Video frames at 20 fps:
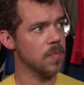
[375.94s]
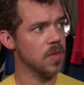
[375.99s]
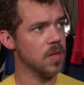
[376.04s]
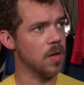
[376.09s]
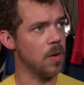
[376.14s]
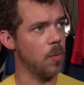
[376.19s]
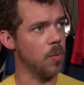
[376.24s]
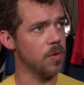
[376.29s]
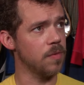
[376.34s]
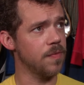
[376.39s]

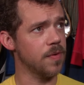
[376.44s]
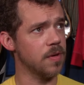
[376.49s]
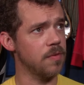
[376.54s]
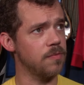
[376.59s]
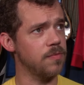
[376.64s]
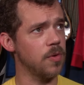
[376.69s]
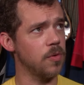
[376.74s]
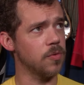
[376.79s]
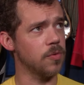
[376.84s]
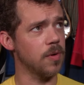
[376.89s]
I wonder if I can
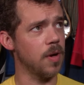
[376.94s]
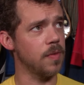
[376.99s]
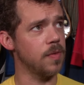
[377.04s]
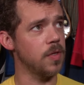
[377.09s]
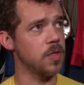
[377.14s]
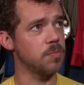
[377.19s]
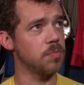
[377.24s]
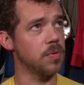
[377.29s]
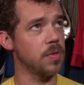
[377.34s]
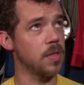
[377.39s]
filter out
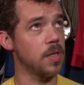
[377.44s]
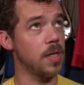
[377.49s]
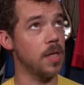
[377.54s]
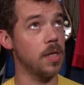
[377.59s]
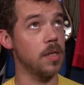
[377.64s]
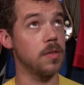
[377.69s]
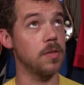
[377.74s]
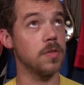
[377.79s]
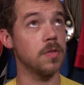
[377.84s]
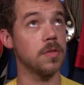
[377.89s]
these
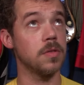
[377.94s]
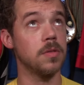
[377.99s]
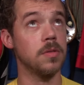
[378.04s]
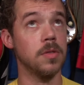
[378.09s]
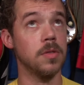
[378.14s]
planes.